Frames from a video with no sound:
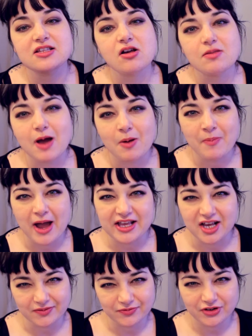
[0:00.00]
all about my
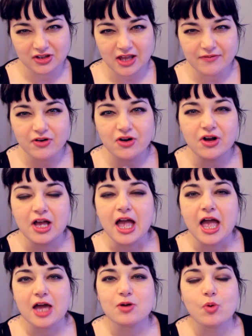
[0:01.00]
comfort level
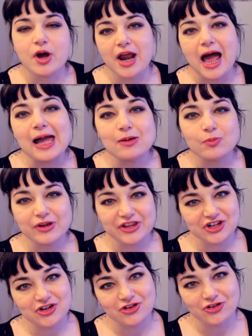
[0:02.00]
and what I'm
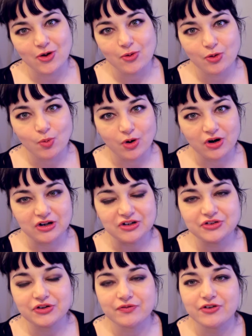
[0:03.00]
willing to show the
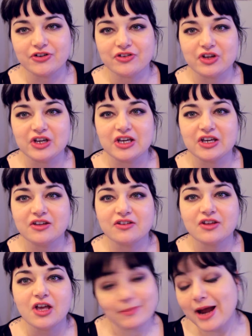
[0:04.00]
world
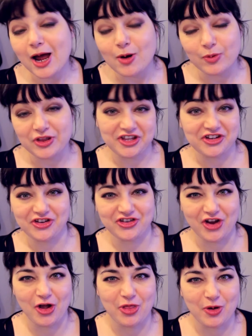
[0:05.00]
versus I'm not willing to
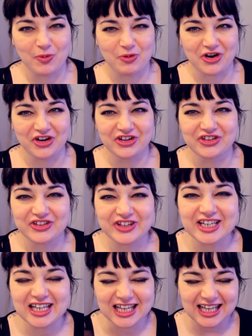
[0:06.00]
show the world.
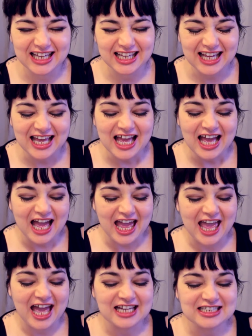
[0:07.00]

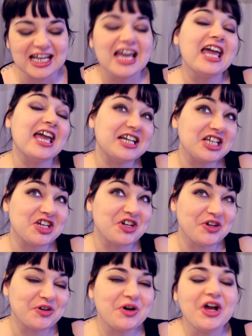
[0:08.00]
And
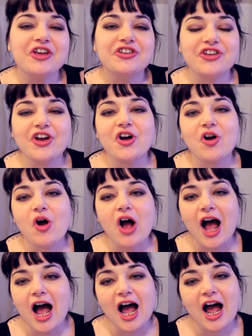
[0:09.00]
anywho, so
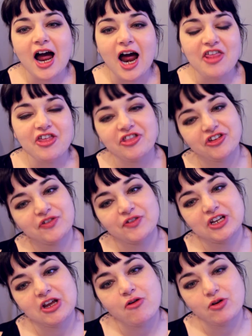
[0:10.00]
I thought this
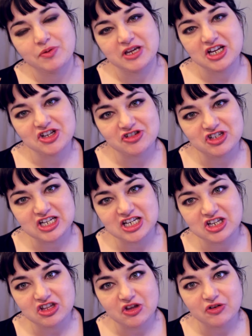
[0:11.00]
video would be interesting
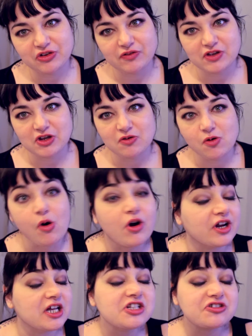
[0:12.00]
to those of you who
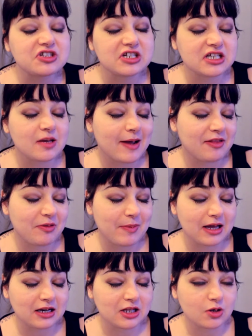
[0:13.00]
are interested about the
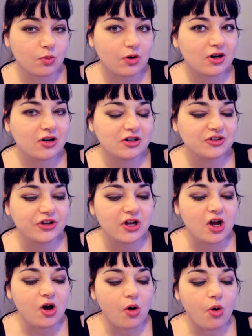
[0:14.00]
modeling world
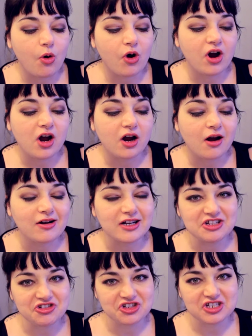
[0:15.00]
or are
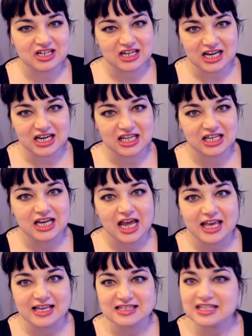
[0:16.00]
interested in, I
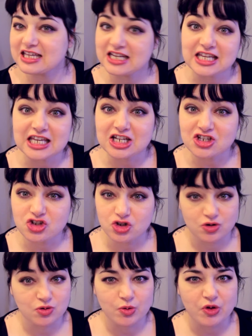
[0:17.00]
guess, getting
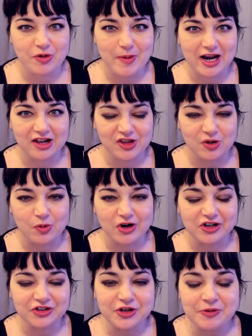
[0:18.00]
into the modeling
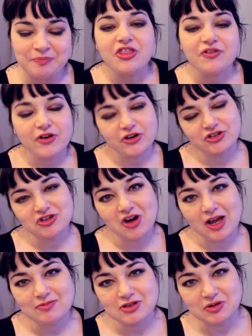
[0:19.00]
world. The photo shoot
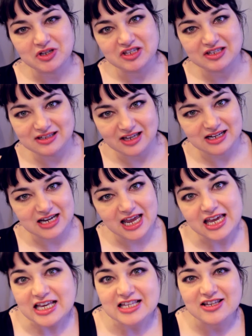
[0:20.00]
I'm doing this
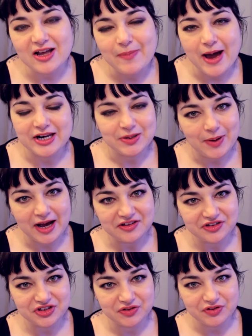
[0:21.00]
Sunday is a body
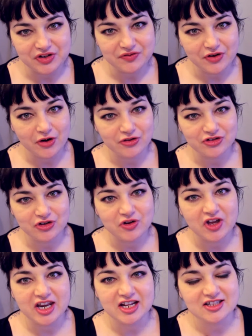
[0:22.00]
positivity photo shoot,
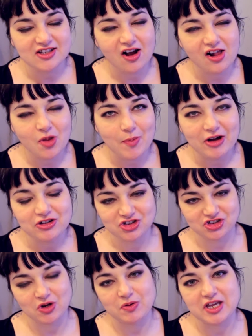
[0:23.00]
and it's all about
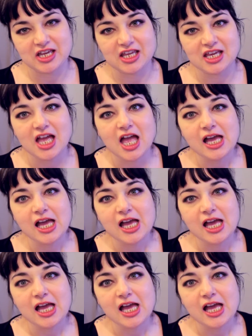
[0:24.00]
showing